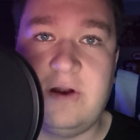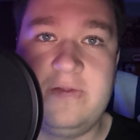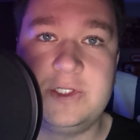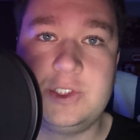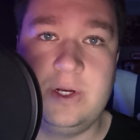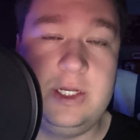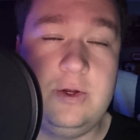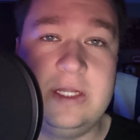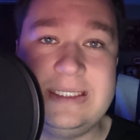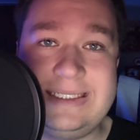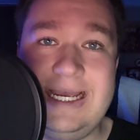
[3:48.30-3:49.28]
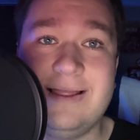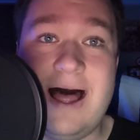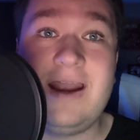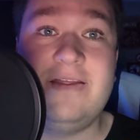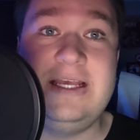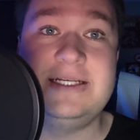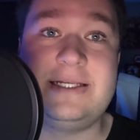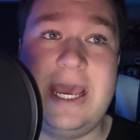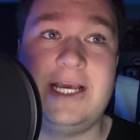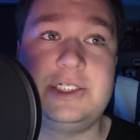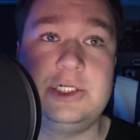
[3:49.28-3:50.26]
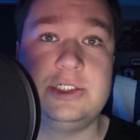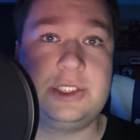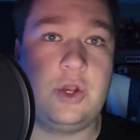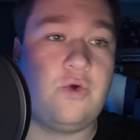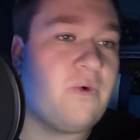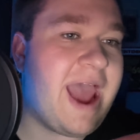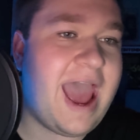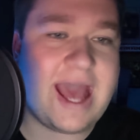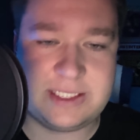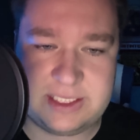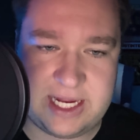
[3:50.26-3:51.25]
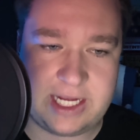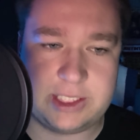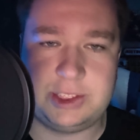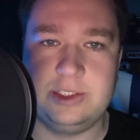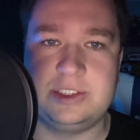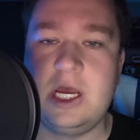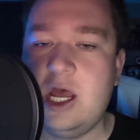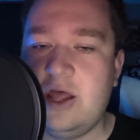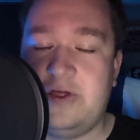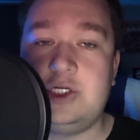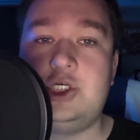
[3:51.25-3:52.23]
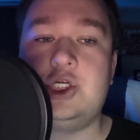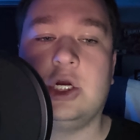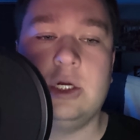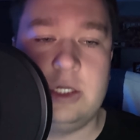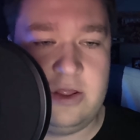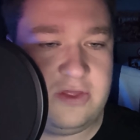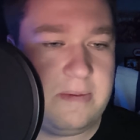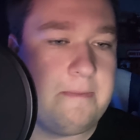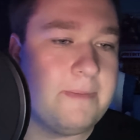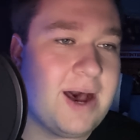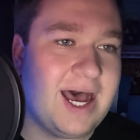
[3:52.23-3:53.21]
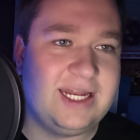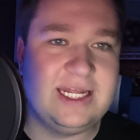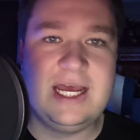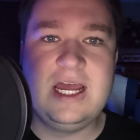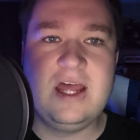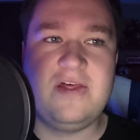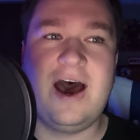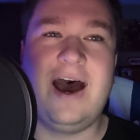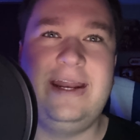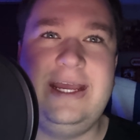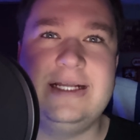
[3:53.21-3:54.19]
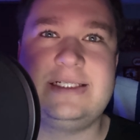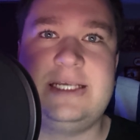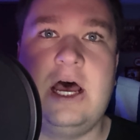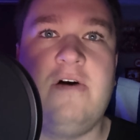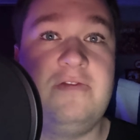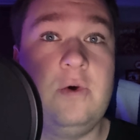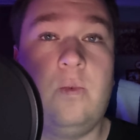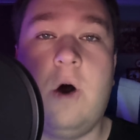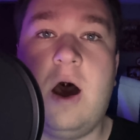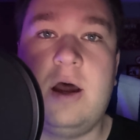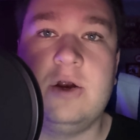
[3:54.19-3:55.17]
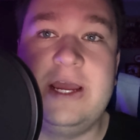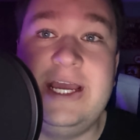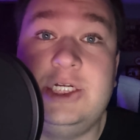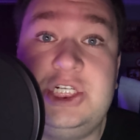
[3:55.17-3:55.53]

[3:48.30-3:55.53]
I'll have it on the screen, you can see a lot of these textures, the grass textures, the dirt, the mud, the honey itself, the water,